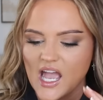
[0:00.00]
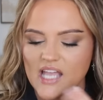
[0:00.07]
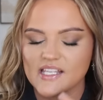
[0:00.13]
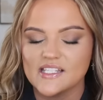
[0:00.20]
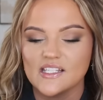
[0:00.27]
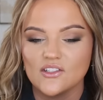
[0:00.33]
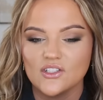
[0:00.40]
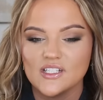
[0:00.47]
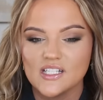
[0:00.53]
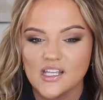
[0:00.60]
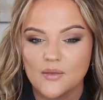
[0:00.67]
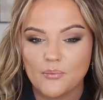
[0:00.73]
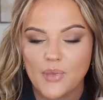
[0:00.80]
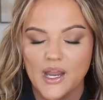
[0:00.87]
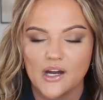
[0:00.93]
I still need to
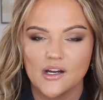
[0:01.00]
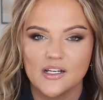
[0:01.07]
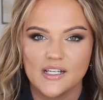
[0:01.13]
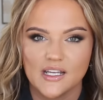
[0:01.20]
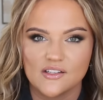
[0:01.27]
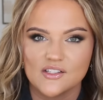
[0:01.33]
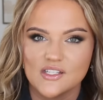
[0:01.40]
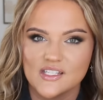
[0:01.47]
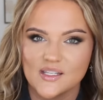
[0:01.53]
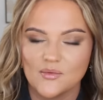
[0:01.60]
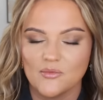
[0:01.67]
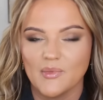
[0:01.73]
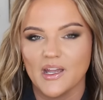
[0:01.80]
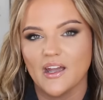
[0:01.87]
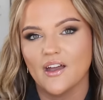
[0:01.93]
compare it next to some
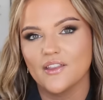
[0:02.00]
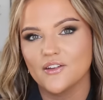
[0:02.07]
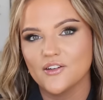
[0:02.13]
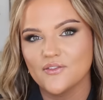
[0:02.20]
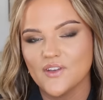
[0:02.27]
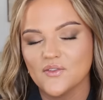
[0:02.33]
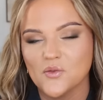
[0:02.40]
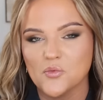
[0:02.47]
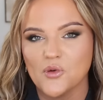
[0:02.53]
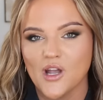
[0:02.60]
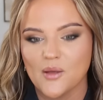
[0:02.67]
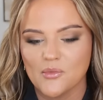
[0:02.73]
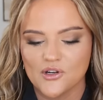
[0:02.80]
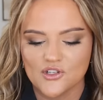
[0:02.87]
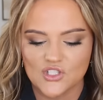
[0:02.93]
of my other favorite
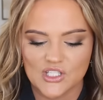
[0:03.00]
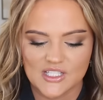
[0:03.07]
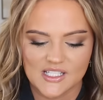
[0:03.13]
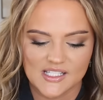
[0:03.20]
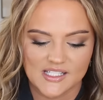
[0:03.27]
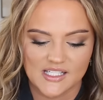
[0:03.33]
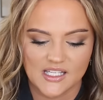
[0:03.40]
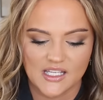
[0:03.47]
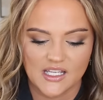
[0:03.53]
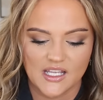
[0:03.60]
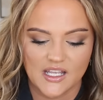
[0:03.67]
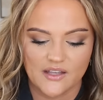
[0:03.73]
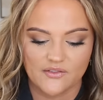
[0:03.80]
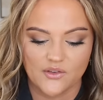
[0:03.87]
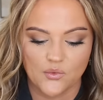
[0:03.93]
primers just to
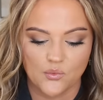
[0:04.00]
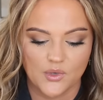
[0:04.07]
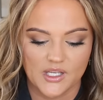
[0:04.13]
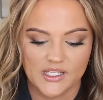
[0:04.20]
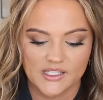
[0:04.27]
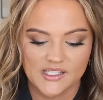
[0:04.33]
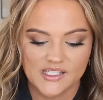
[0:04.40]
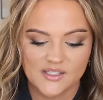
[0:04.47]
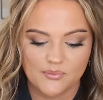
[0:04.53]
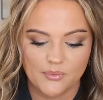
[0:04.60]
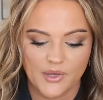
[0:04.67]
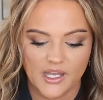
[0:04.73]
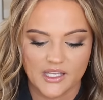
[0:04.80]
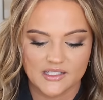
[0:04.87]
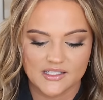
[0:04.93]
see if it wins,
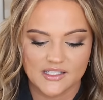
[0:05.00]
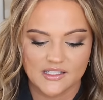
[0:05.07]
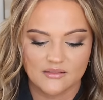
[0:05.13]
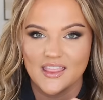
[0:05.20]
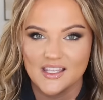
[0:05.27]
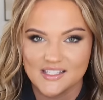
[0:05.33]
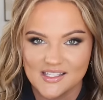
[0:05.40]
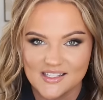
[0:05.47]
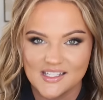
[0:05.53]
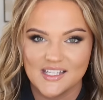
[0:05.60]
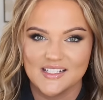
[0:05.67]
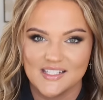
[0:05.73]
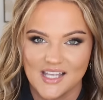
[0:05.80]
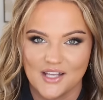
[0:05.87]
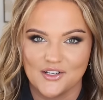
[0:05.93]
but this is a
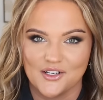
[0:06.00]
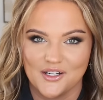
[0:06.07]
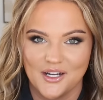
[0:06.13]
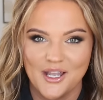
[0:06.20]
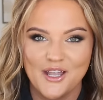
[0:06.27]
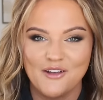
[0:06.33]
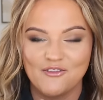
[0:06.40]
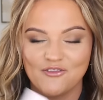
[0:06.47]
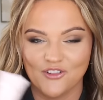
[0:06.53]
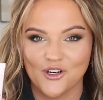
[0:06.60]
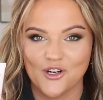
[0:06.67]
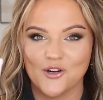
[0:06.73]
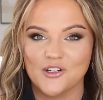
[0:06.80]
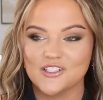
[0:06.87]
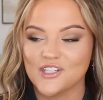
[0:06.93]
contender
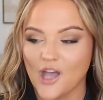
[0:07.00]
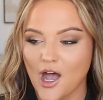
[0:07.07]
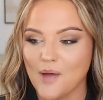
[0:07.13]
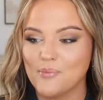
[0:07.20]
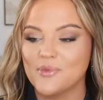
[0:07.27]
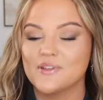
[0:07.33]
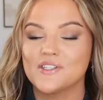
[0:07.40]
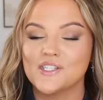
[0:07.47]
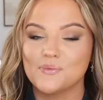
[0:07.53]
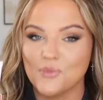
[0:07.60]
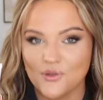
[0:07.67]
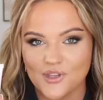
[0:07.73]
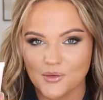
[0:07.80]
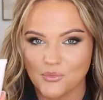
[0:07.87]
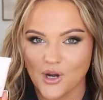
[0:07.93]
for top
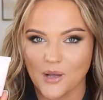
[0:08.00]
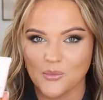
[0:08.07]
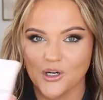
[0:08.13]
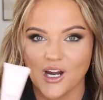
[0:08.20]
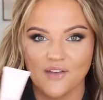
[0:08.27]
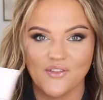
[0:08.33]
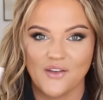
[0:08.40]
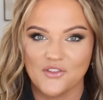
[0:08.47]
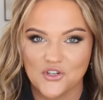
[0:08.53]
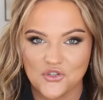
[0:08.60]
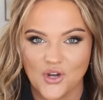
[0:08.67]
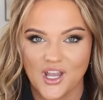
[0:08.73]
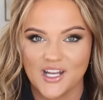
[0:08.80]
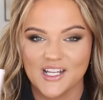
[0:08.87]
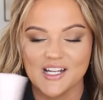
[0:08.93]
smoothing primer I've ever
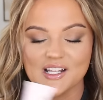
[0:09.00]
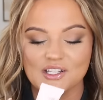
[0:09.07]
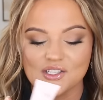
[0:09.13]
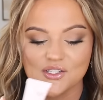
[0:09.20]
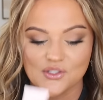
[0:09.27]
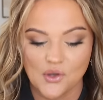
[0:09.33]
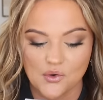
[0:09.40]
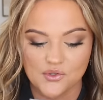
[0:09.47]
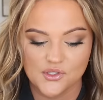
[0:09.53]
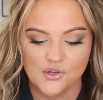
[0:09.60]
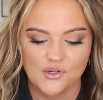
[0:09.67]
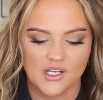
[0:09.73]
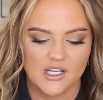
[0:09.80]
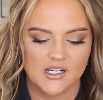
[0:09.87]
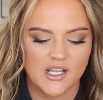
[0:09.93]
tried. It is so, so
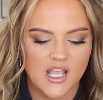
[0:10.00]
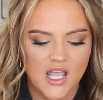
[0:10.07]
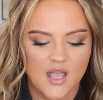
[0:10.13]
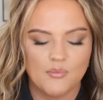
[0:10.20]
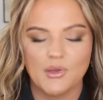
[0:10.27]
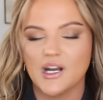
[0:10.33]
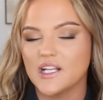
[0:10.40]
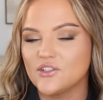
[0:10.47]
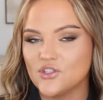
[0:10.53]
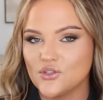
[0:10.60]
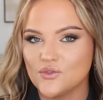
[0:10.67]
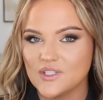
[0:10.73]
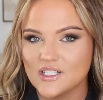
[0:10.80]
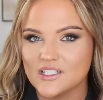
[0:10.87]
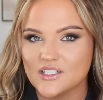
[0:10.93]
good. But I
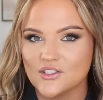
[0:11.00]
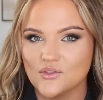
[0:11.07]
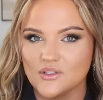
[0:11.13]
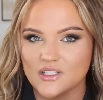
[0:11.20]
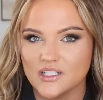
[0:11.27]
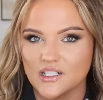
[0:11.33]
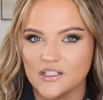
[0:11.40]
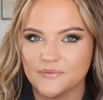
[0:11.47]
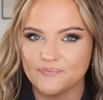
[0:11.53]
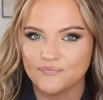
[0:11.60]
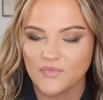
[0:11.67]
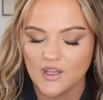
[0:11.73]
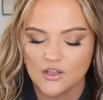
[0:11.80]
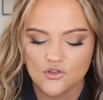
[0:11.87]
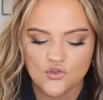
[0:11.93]
do need to do a little
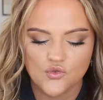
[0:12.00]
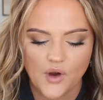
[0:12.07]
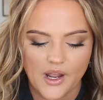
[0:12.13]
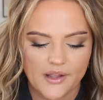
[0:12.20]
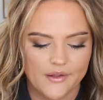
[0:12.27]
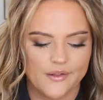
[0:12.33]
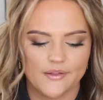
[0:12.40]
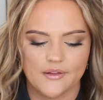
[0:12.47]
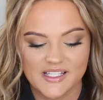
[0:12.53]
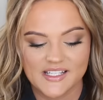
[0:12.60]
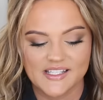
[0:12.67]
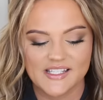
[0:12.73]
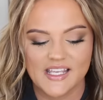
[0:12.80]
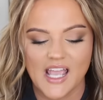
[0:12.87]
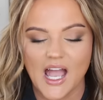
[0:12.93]
trial to
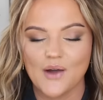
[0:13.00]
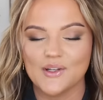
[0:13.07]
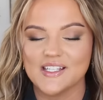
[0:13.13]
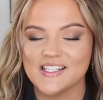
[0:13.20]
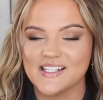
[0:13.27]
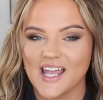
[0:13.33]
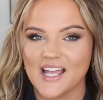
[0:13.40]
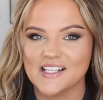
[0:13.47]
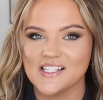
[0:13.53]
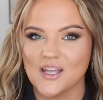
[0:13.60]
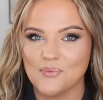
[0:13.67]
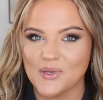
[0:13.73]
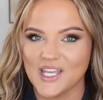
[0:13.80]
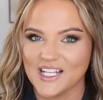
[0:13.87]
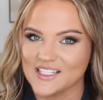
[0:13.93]
see how it stacks
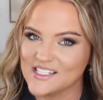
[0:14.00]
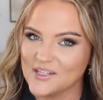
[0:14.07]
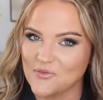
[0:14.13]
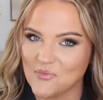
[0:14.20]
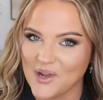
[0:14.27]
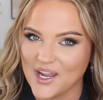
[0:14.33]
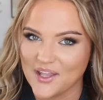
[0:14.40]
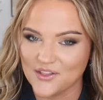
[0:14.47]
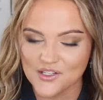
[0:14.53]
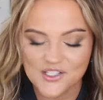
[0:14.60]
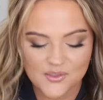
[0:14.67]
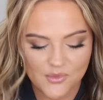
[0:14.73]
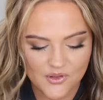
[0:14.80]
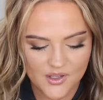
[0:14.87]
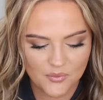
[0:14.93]
up against some of my other
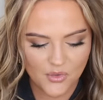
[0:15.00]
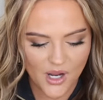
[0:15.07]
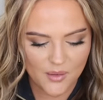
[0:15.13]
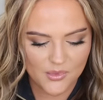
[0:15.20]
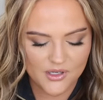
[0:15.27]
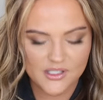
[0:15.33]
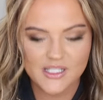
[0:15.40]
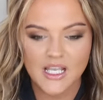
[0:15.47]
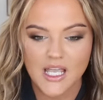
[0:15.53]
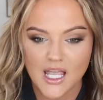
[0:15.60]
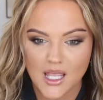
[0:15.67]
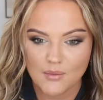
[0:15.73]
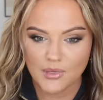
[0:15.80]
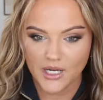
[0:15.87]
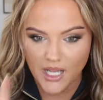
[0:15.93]
smoothing primers,
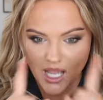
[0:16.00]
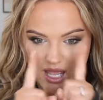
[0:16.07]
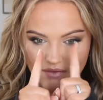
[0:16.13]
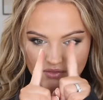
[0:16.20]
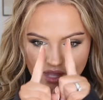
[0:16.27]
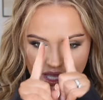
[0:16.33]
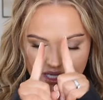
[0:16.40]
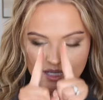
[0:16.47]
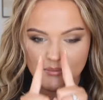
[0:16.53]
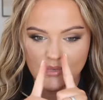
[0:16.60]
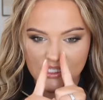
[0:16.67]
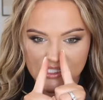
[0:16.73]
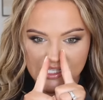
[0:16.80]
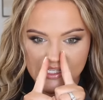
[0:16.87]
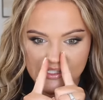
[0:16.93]
but I have that in
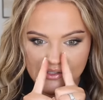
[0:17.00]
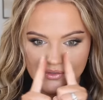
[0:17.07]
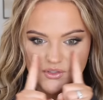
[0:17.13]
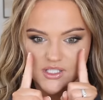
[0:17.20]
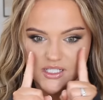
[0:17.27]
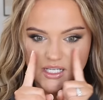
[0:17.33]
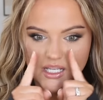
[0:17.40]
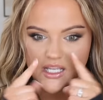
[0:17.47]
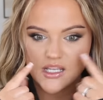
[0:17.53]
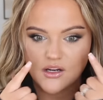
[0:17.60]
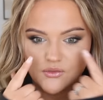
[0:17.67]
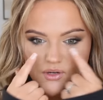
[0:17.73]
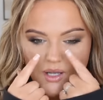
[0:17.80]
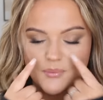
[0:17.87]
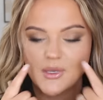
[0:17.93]
my T-zone today
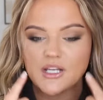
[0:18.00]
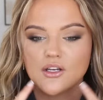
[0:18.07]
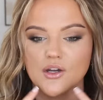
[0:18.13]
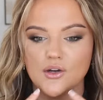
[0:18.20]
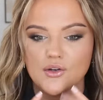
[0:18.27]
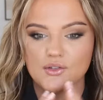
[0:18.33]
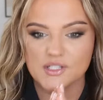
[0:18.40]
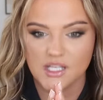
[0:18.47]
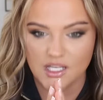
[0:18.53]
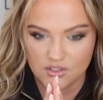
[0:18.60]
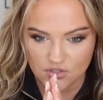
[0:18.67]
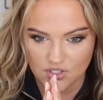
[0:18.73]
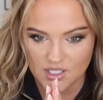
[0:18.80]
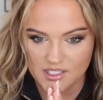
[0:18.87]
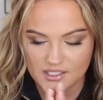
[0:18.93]
around my nose,
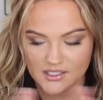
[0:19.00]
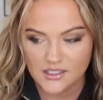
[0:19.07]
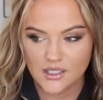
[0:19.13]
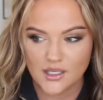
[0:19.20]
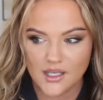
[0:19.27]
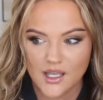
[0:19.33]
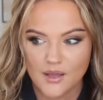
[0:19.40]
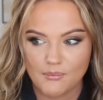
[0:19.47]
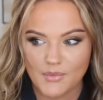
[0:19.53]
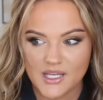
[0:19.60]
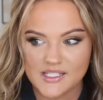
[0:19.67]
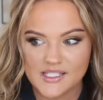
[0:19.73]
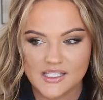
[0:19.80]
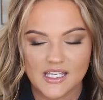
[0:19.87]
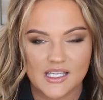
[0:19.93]
and just my
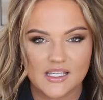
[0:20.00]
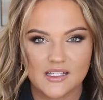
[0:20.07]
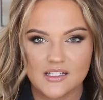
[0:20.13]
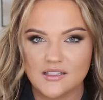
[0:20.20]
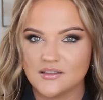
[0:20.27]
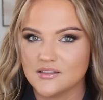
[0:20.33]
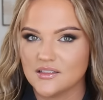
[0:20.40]
skin,